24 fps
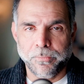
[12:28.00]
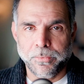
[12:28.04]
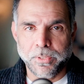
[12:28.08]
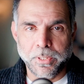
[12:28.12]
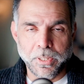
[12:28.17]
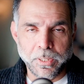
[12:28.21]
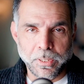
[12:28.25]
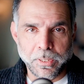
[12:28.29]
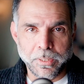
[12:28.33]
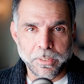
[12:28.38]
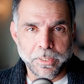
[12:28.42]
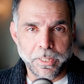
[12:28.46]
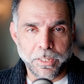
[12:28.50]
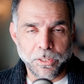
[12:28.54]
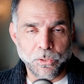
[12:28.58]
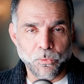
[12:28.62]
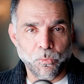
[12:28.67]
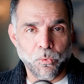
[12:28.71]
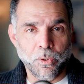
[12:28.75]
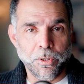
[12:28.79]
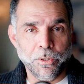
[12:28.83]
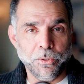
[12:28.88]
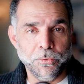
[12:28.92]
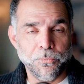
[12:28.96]
thing that
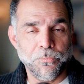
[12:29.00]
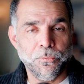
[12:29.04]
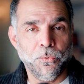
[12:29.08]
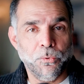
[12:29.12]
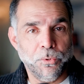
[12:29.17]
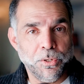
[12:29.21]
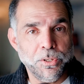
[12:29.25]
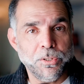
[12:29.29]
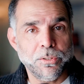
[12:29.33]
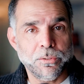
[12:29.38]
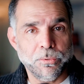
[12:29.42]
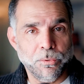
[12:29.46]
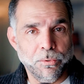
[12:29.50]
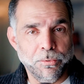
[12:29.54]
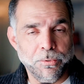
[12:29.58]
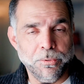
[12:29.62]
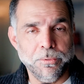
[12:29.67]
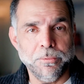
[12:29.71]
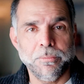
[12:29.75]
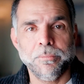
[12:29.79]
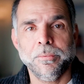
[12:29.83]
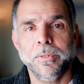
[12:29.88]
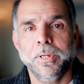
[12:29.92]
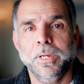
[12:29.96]
you wanted to for each
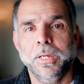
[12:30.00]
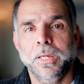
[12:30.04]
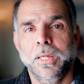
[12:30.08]
over,